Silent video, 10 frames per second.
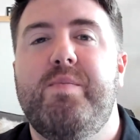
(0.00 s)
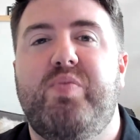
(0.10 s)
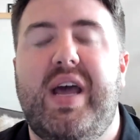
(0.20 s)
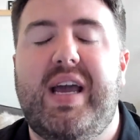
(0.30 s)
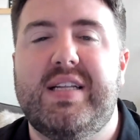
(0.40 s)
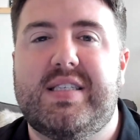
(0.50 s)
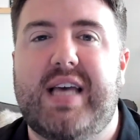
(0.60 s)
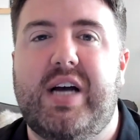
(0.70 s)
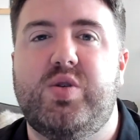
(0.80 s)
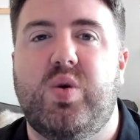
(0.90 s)
They can
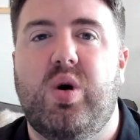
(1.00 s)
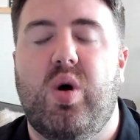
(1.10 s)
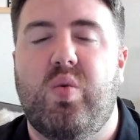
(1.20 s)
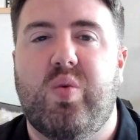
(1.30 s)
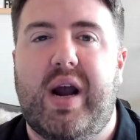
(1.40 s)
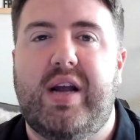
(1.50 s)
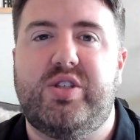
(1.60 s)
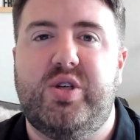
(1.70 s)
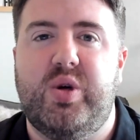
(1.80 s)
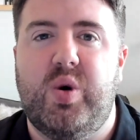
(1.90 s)
schedule right
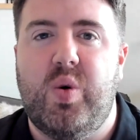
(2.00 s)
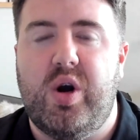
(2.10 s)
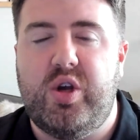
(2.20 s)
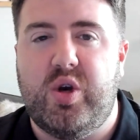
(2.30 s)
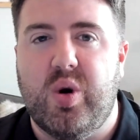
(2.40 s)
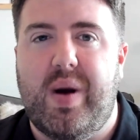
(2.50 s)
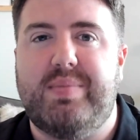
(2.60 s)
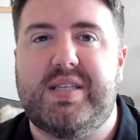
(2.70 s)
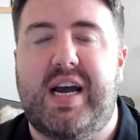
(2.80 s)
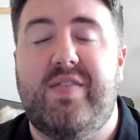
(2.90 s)
to your
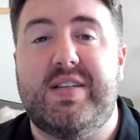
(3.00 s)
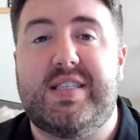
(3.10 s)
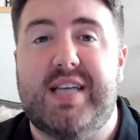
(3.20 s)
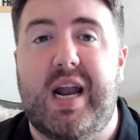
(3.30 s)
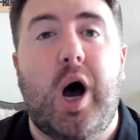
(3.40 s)
website if it's set